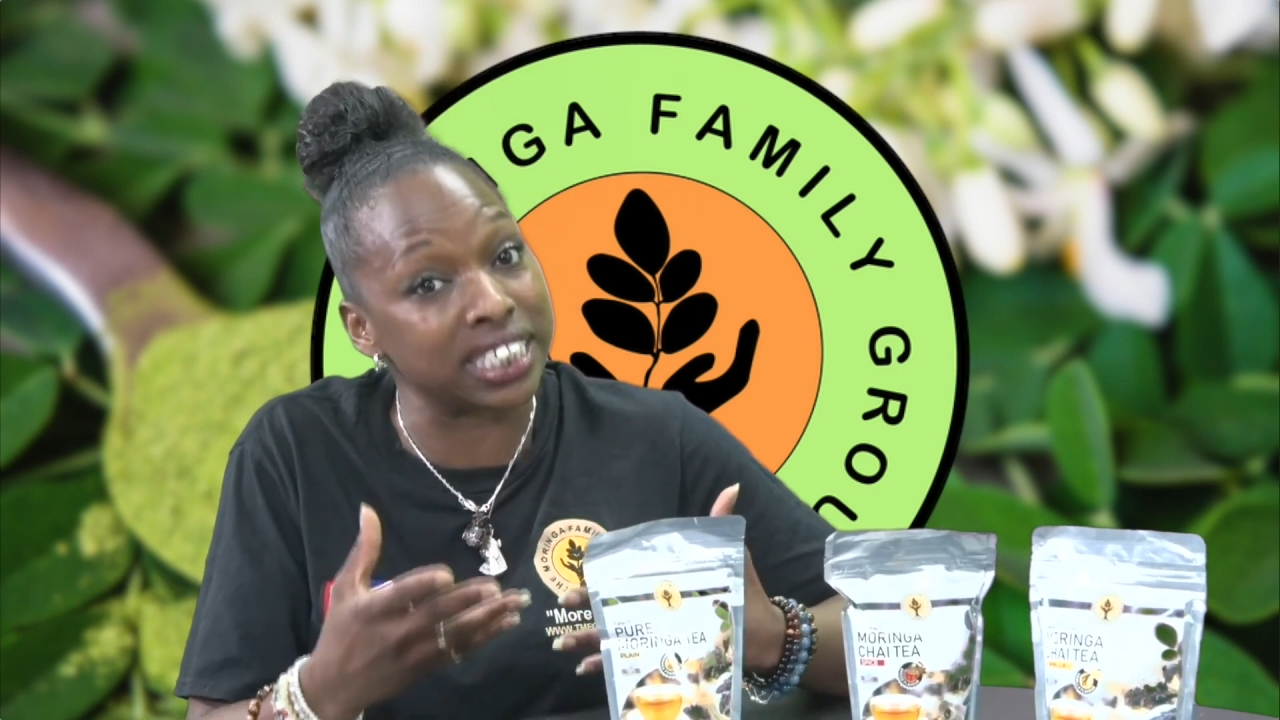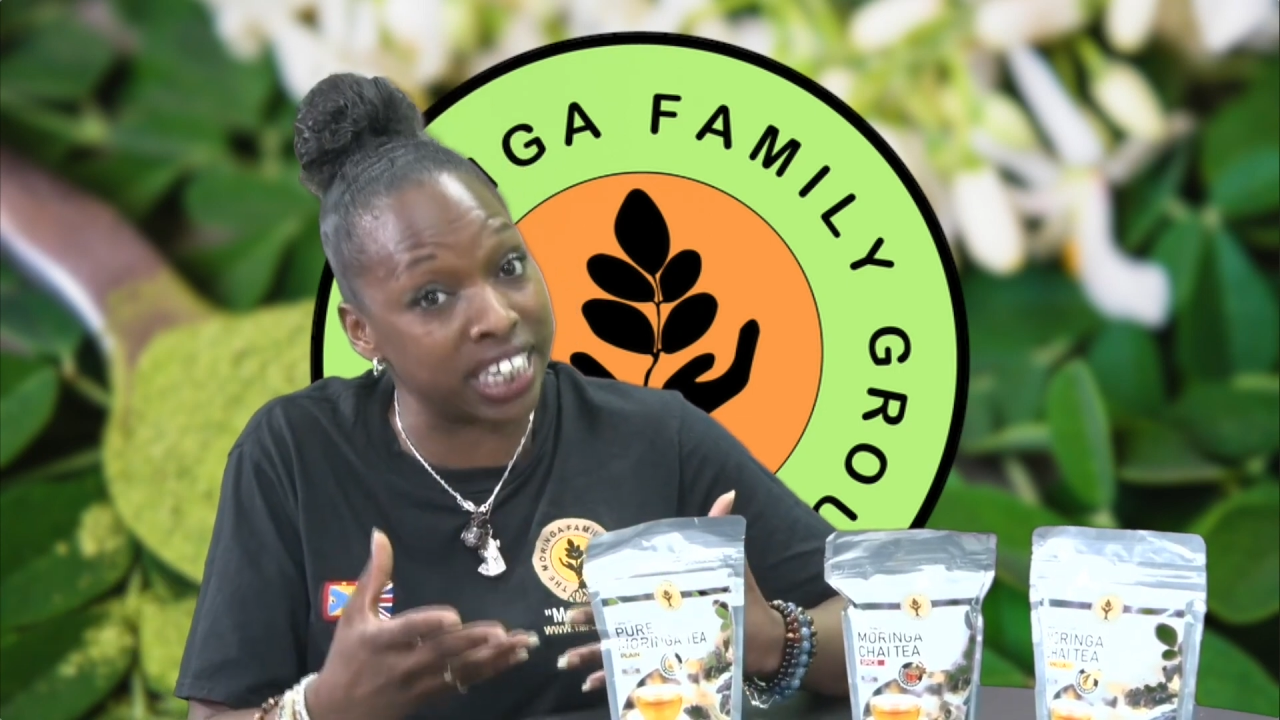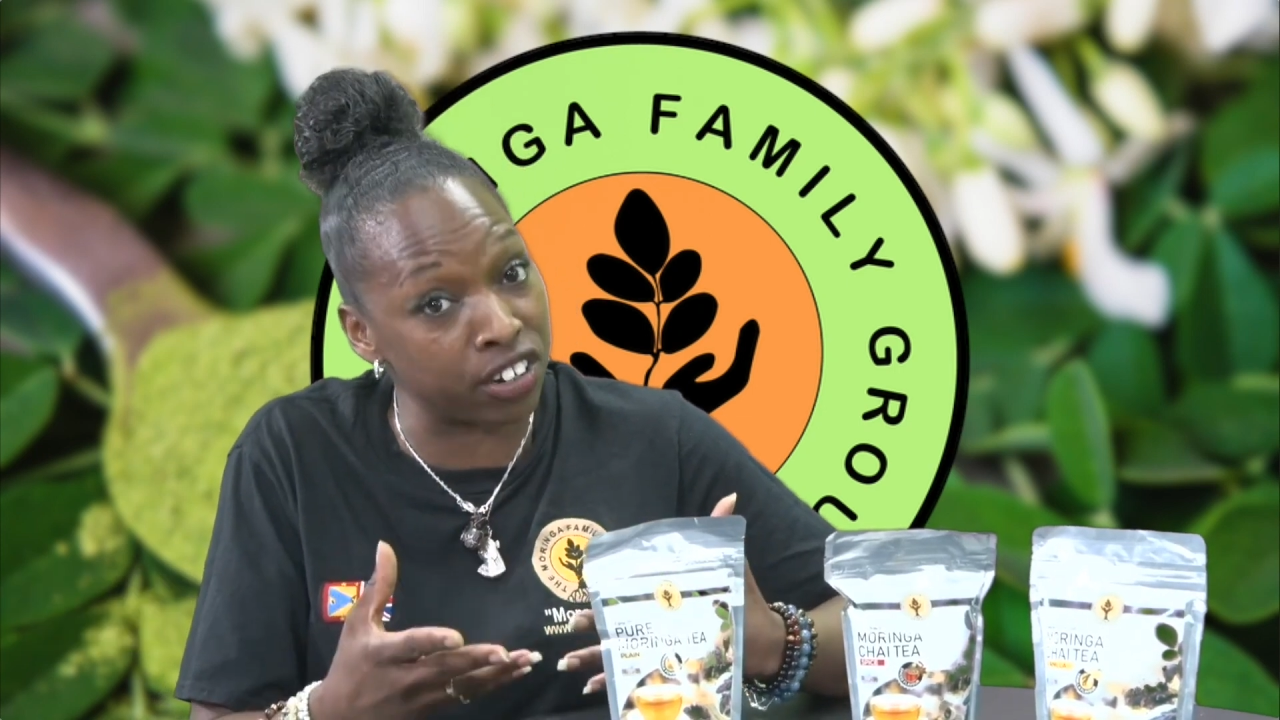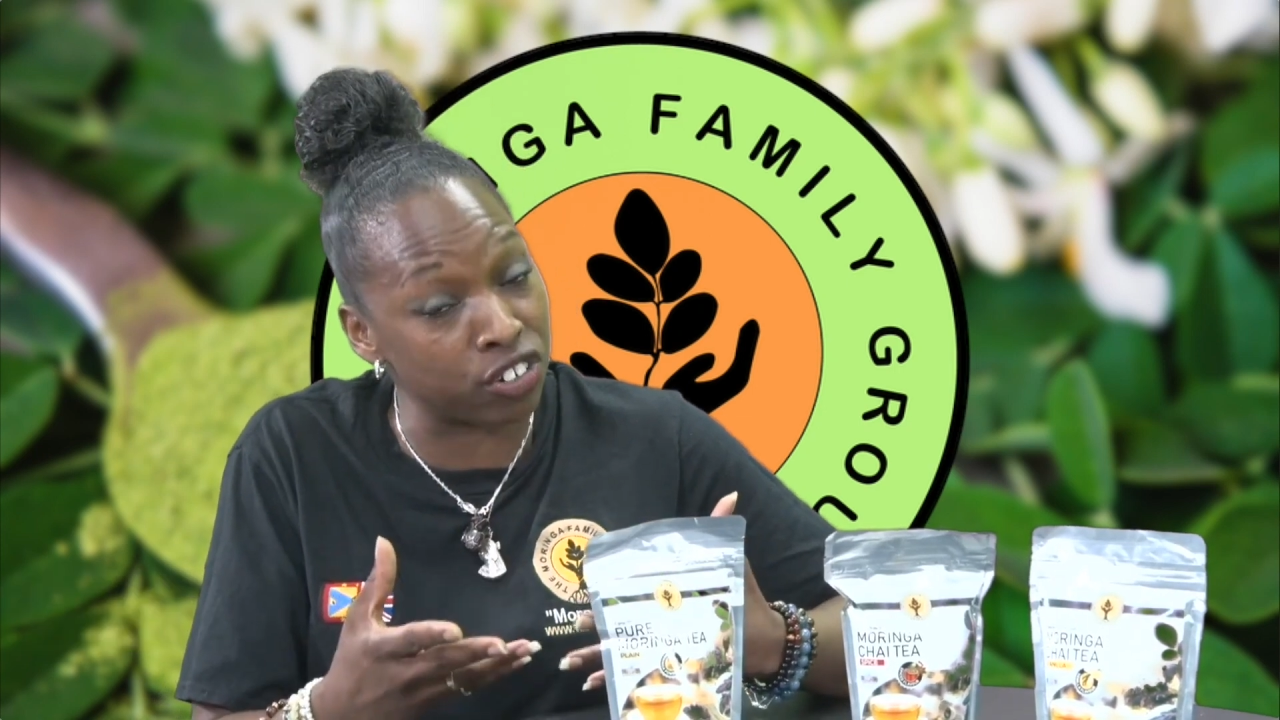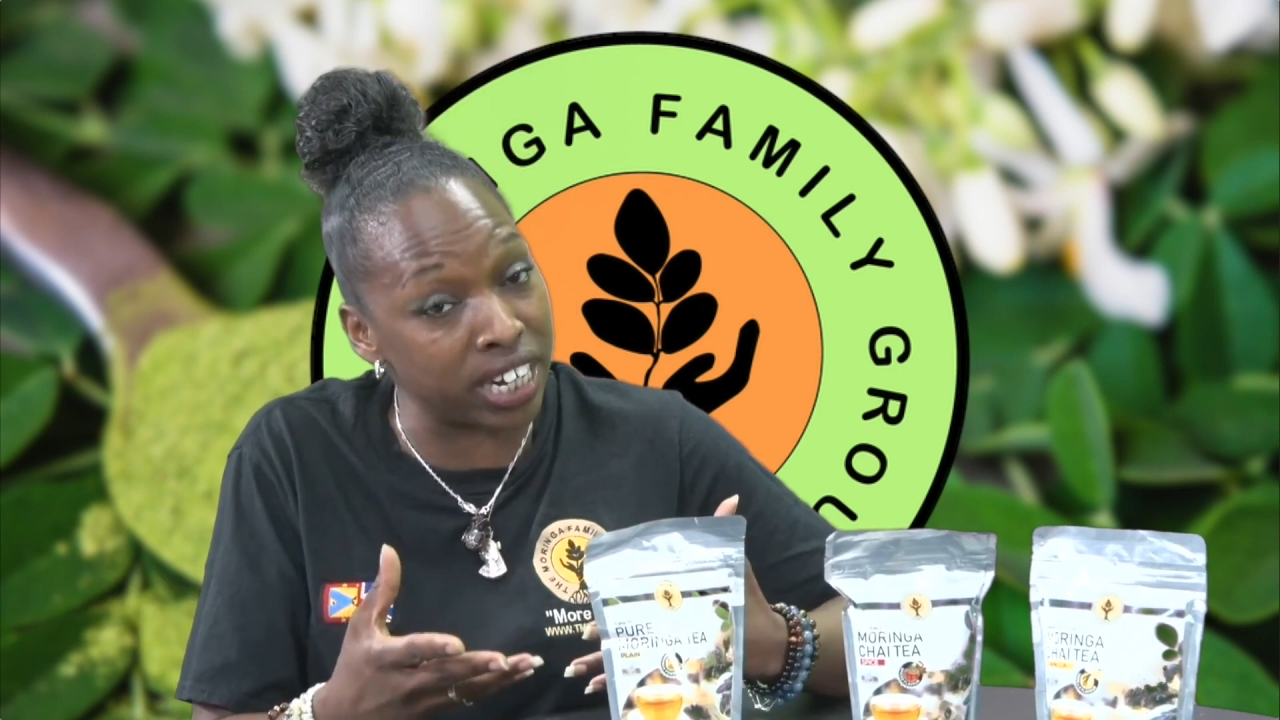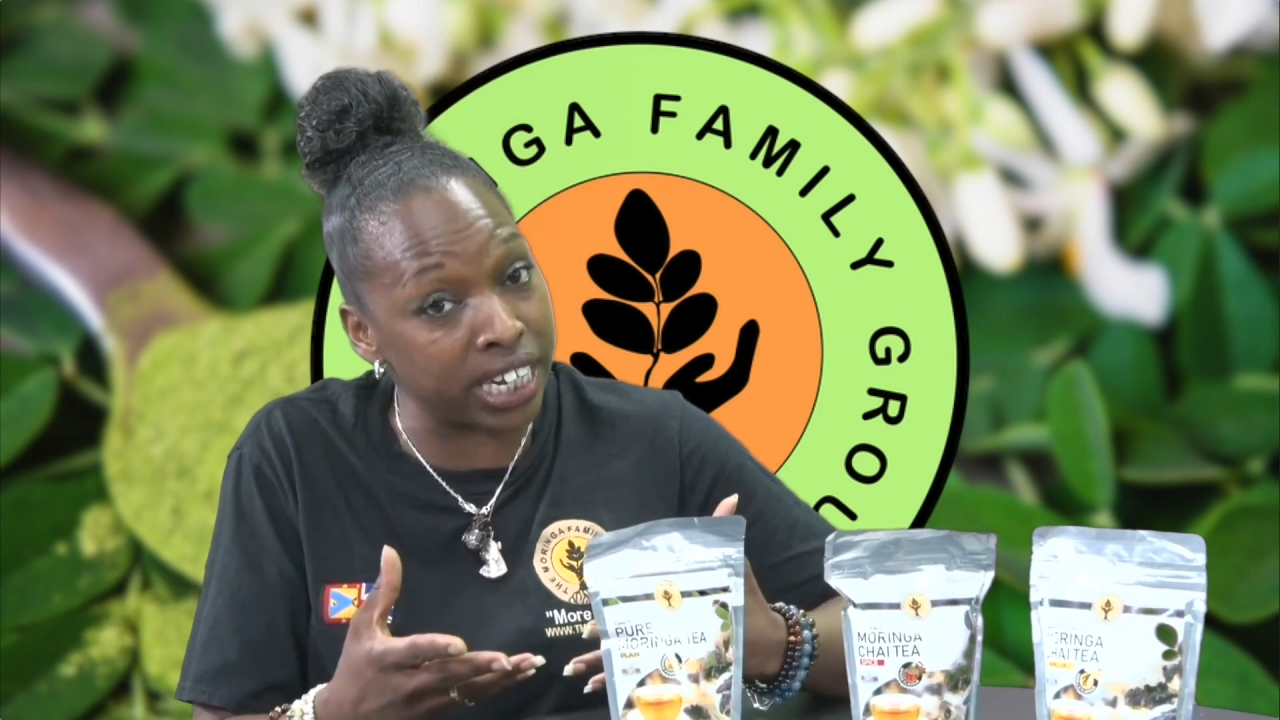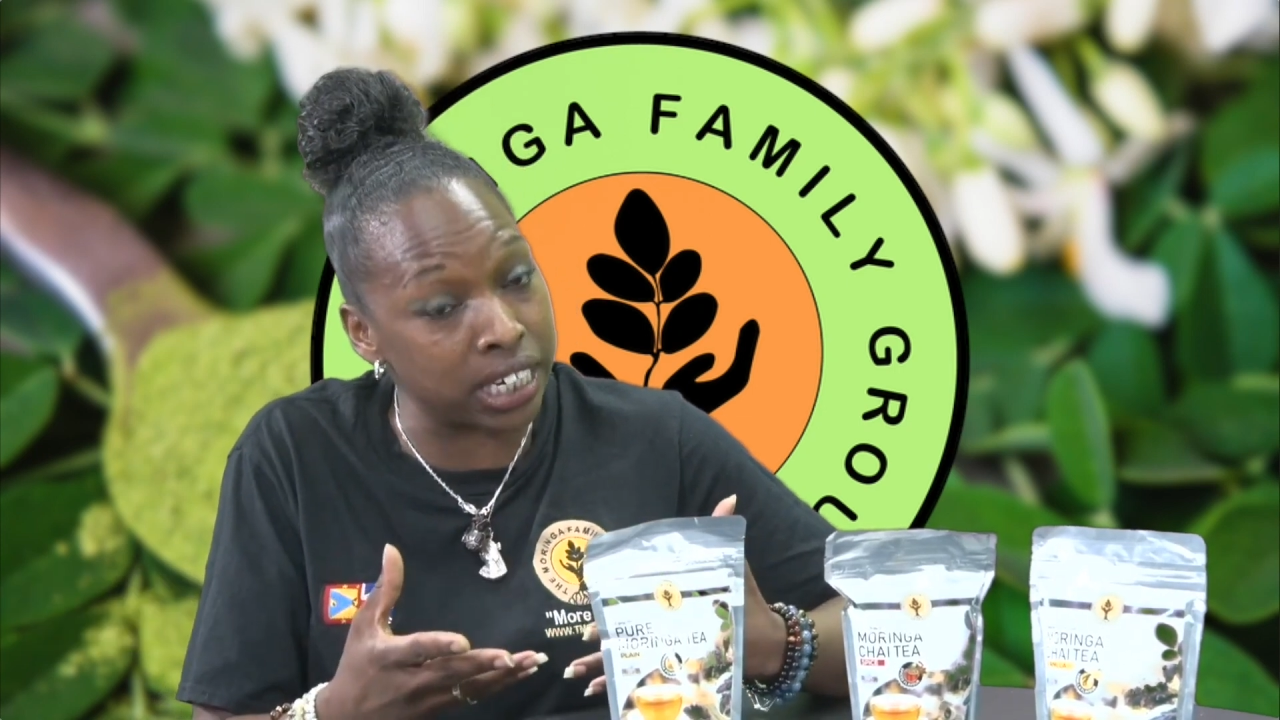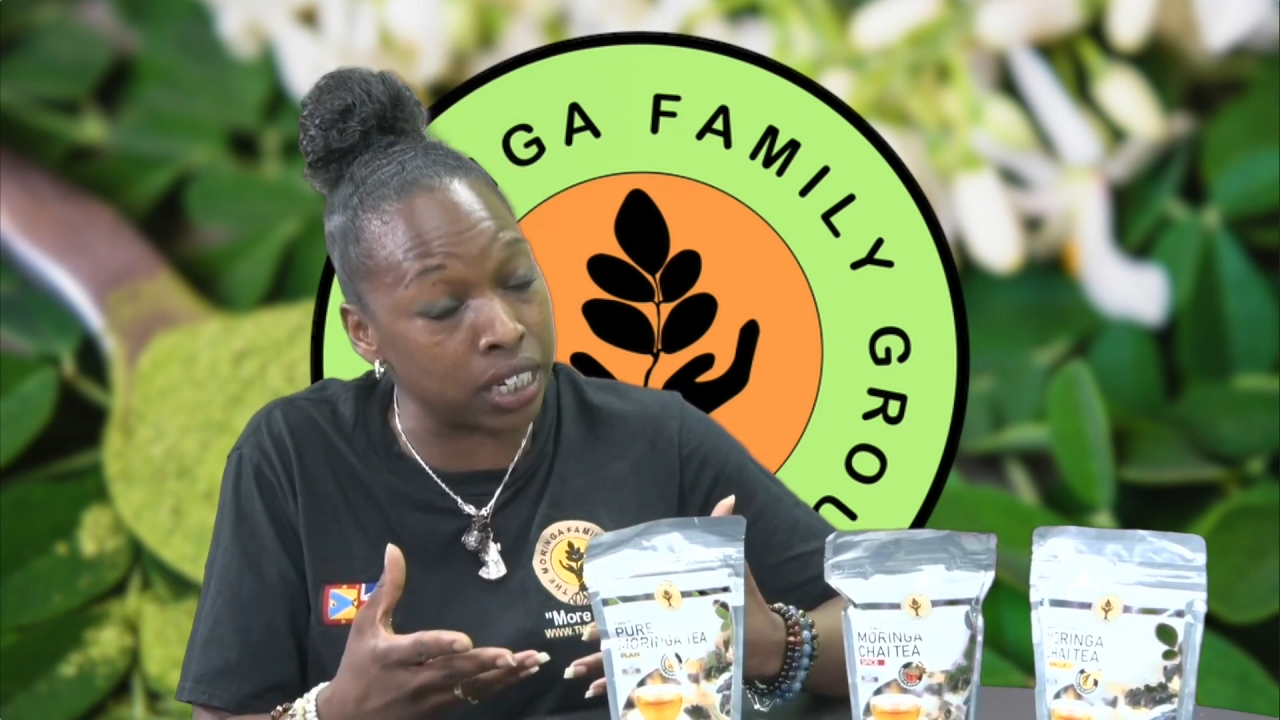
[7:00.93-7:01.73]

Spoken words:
here in Grenada